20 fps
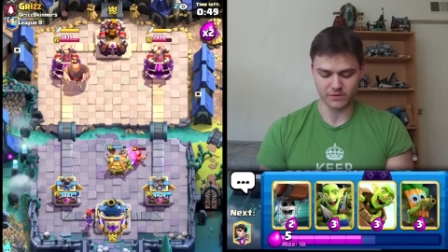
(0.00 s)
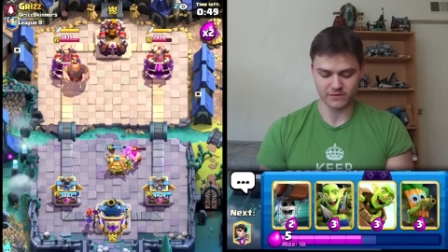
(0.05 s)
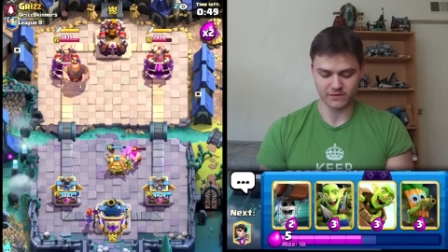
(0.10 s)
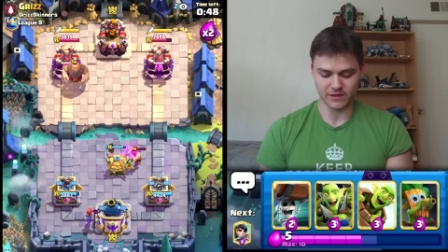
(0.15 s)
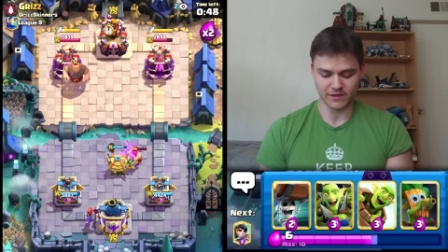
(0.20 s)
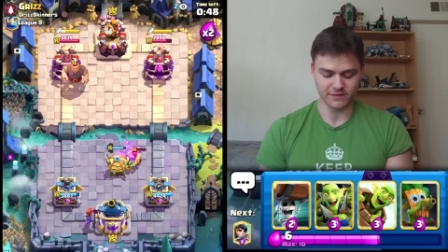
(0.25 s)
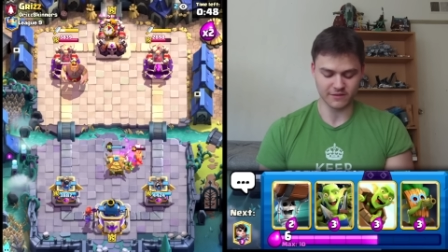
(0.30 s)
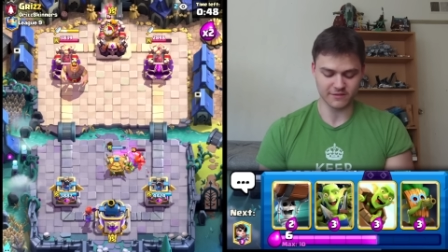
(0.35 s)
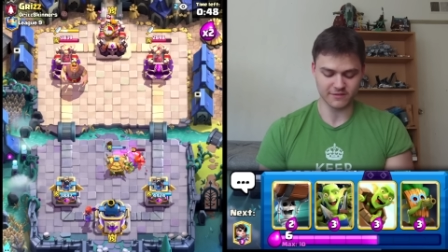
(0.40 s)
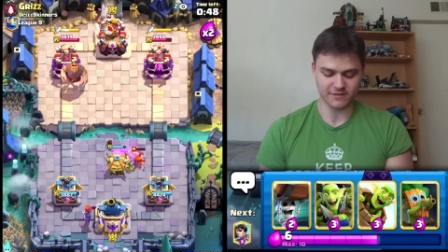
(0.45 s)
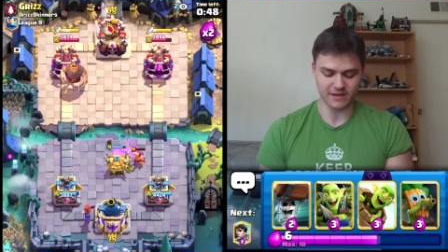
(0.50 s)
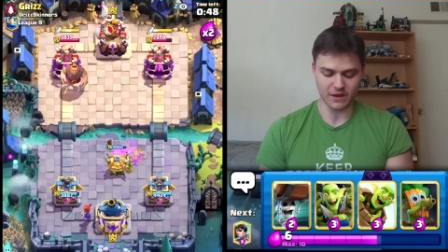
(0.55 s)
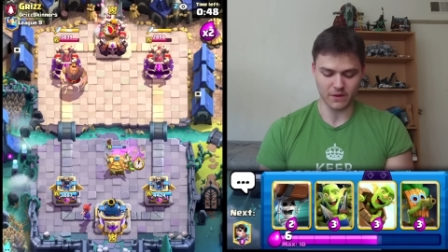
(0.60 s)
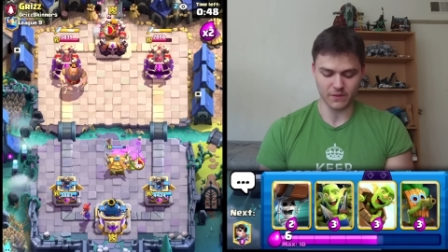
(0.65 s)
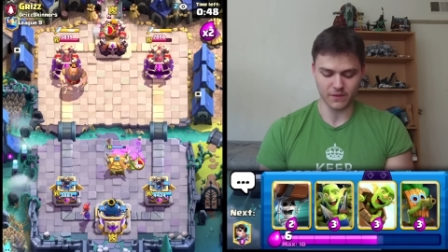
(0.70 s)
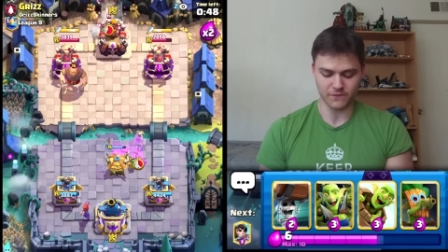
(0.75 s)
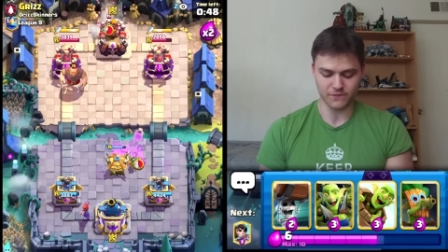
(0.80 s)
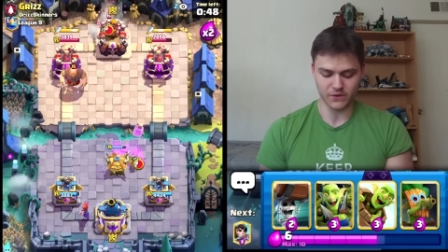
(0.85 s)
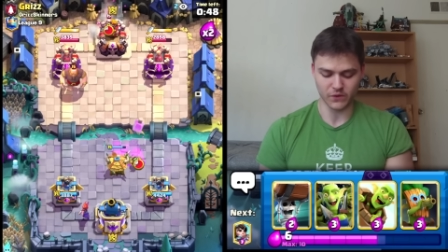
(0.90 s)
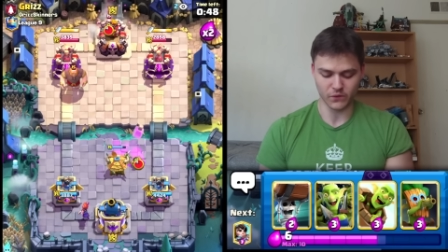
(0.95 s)
could just stay on
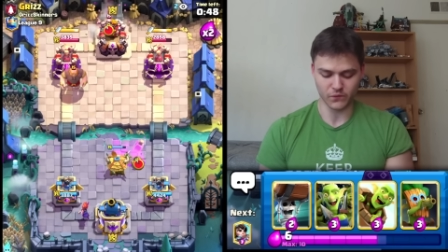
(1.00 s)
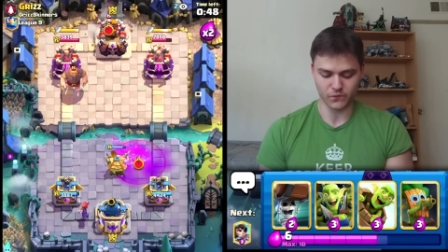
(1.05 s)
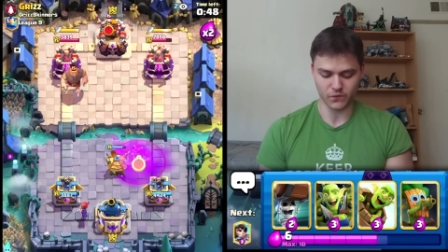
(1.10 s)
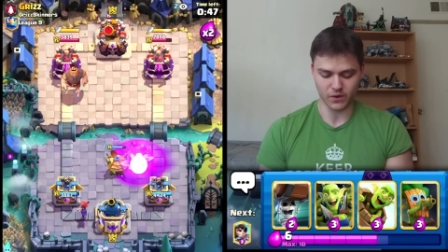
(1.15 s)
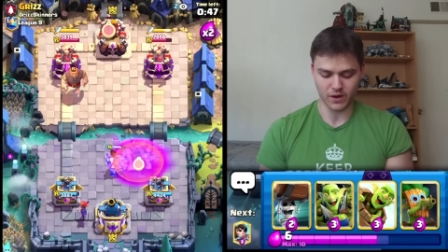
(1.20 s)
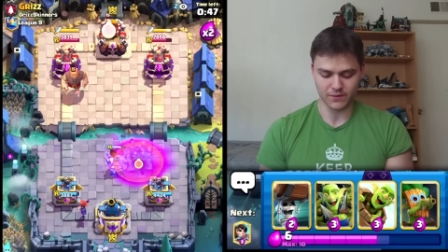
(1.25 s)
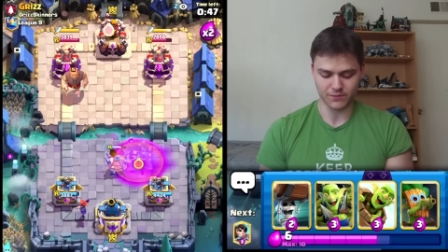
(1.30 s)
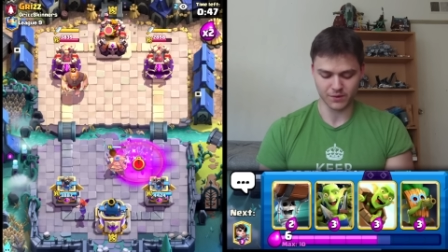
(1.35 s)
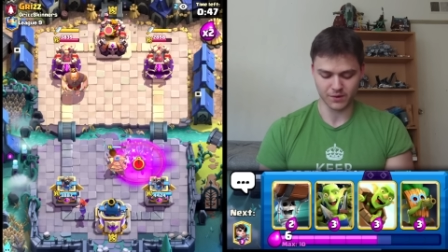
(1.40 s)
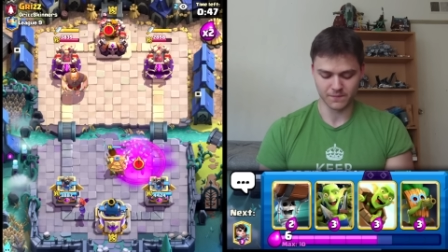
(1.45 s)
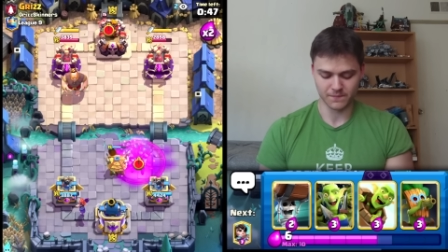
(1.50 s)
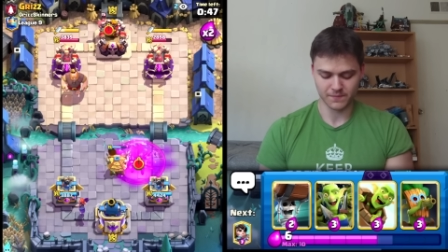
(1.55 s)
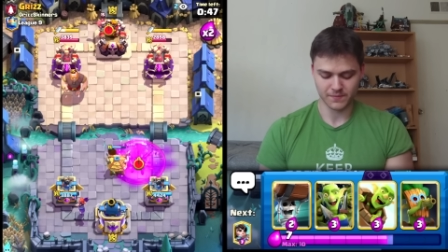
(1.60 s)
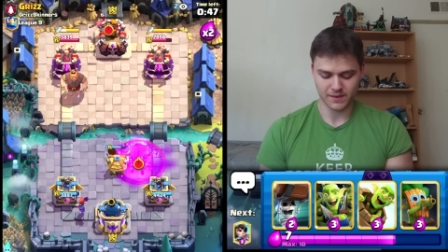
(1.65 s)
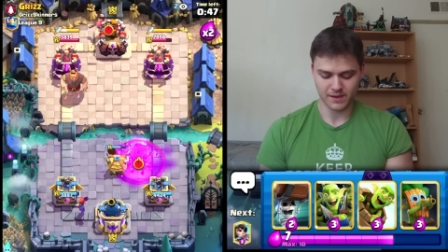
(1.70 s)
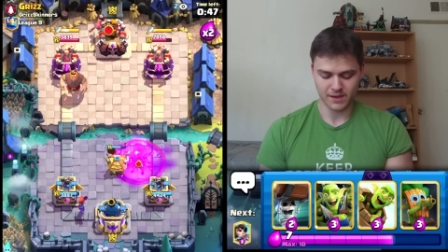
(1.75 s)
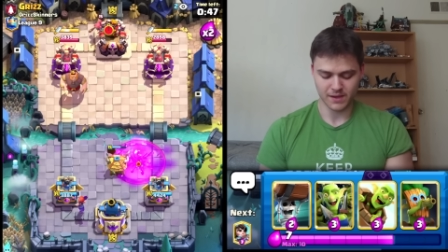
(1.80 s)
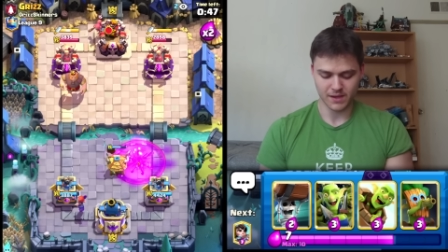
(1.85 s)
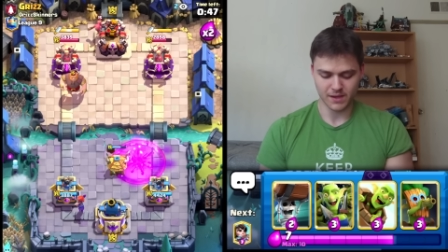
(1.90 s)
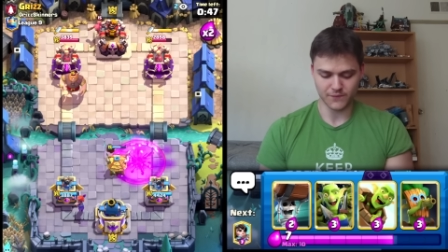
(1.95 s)
the field forever
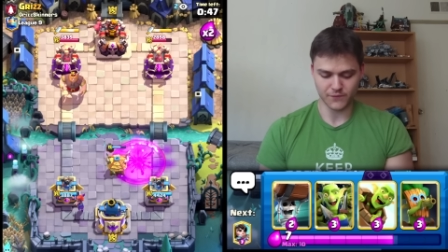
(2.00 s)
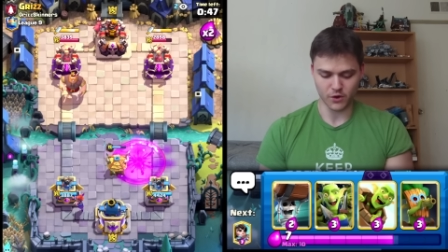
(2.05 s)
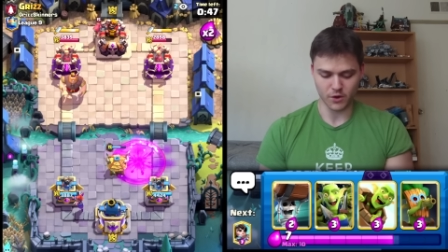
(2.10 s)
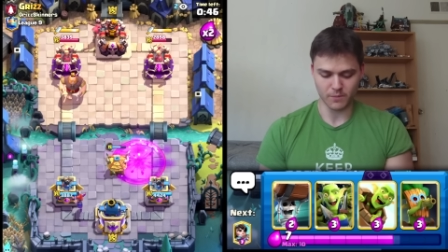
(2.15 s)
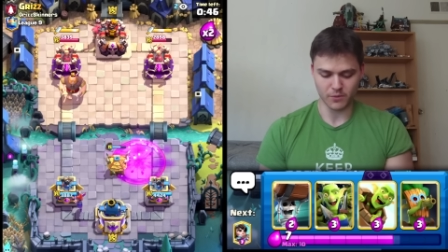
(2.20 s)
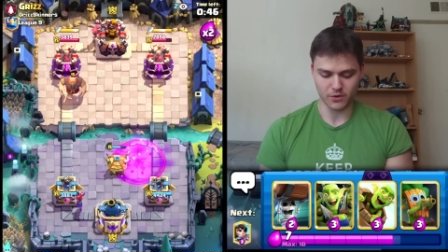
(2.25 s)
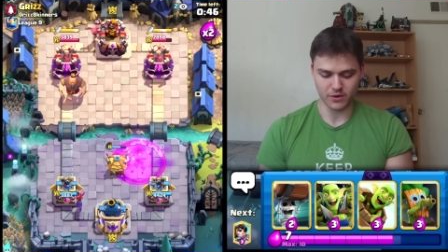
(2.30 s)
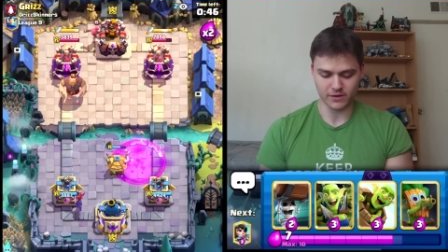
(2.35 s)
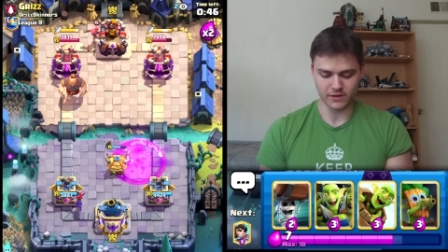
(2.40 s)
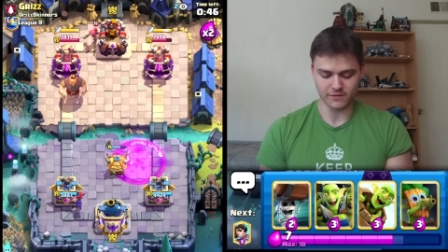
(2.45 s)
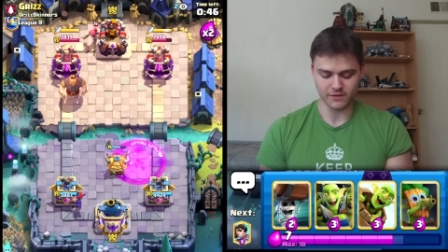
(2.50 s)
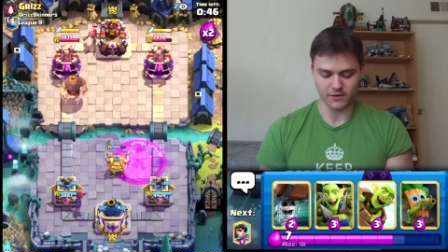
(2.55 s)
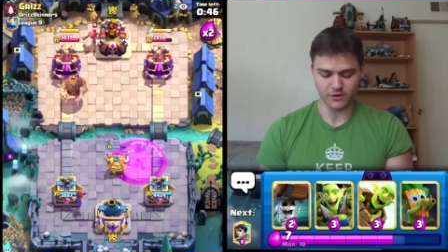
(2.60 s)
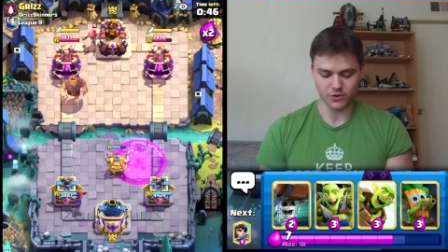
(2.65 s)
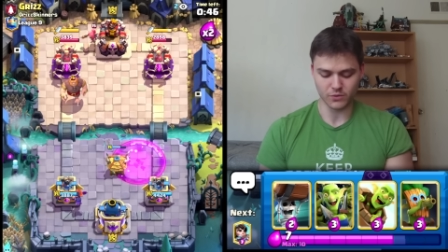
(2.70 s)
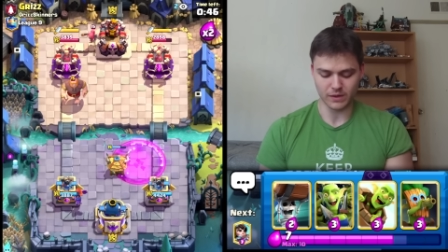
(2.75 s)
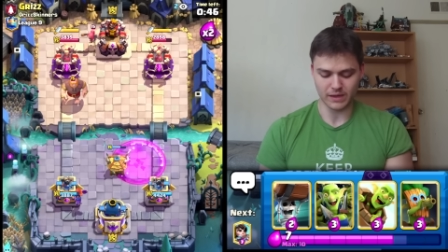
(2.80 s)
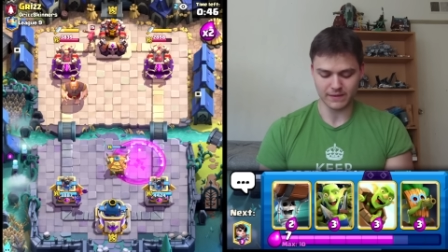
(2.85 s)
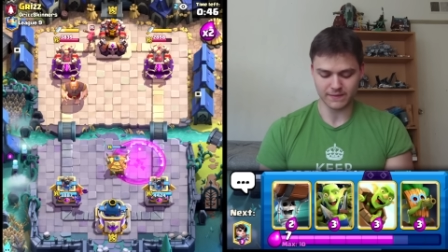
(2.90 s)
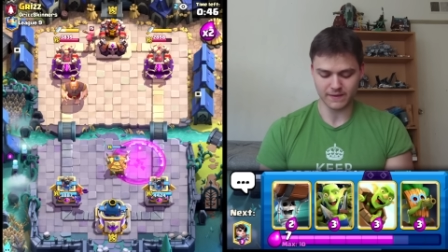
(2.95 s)
if your opponent doesn't
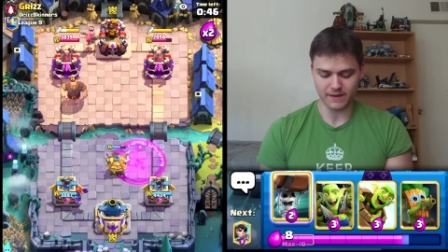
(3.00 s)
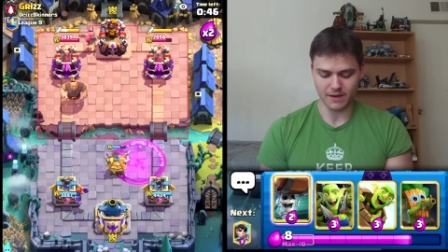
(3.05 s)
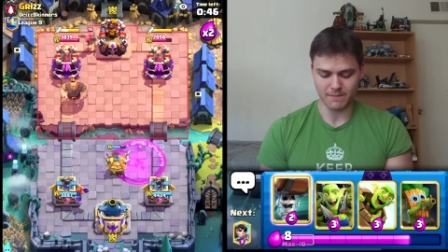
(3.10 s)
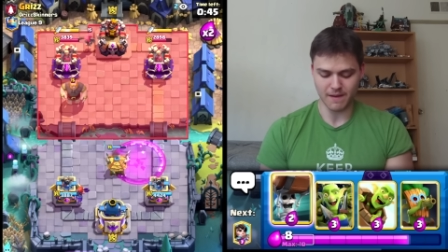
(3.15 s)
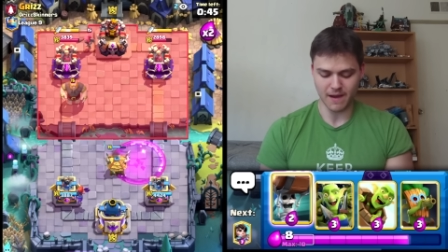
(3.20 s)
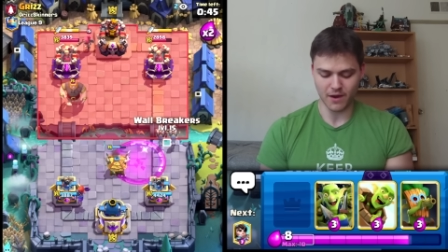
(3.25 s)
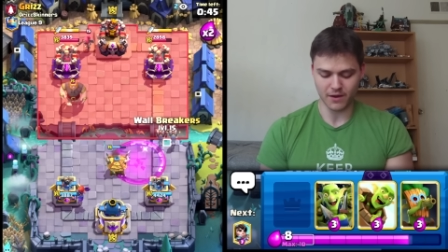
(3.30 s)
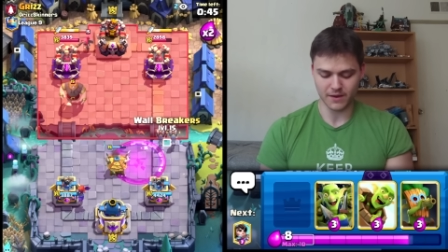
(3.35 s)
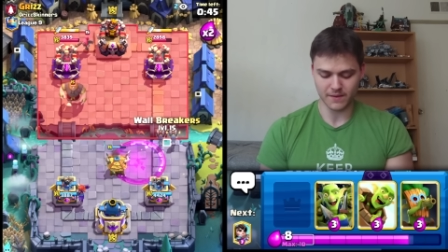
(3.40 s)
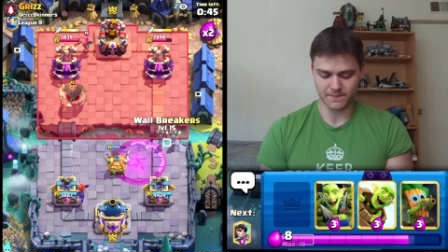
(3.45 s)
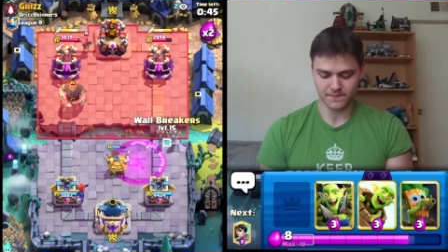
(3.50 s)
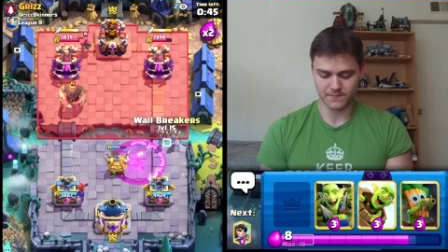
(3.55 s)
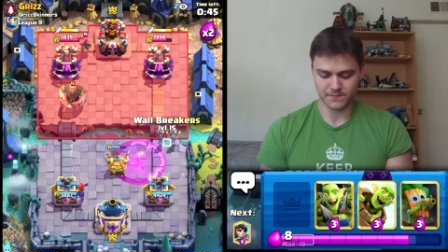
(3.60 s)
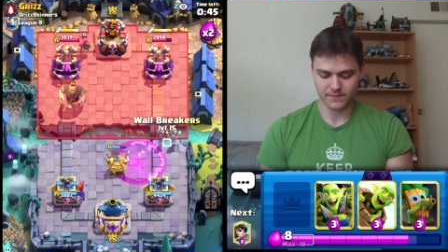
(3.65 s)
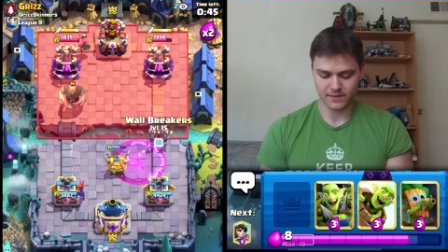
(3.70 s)
do anything about it.